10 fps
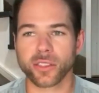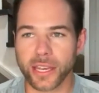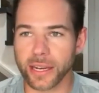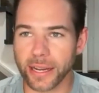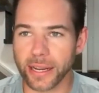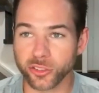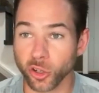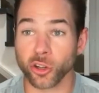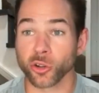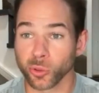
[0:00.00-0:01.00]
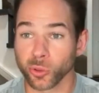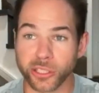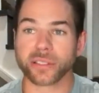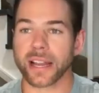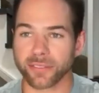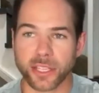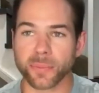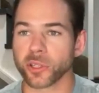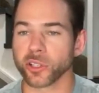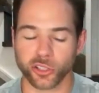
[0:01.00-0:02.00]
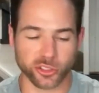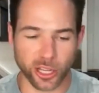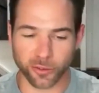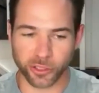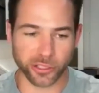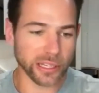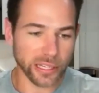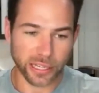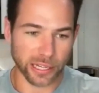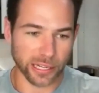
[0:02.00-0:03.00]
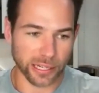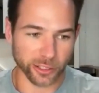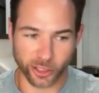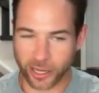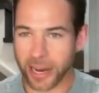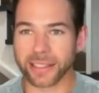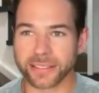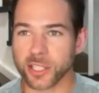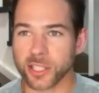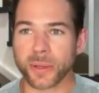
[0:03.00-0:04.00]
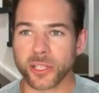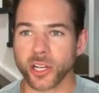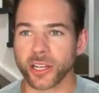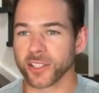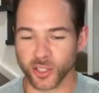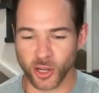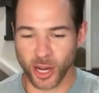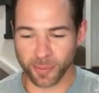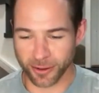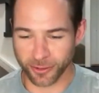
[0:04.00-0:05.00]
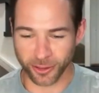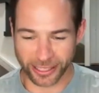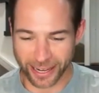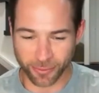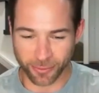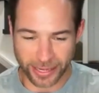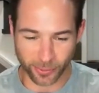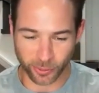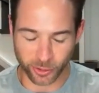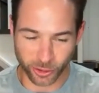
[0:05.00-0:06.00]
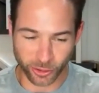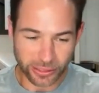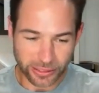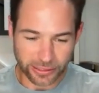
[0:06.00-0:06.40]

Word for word: And then I started to really dive deep into your stuff and uh, your content, especially on Instagram. And I feel like I've been able to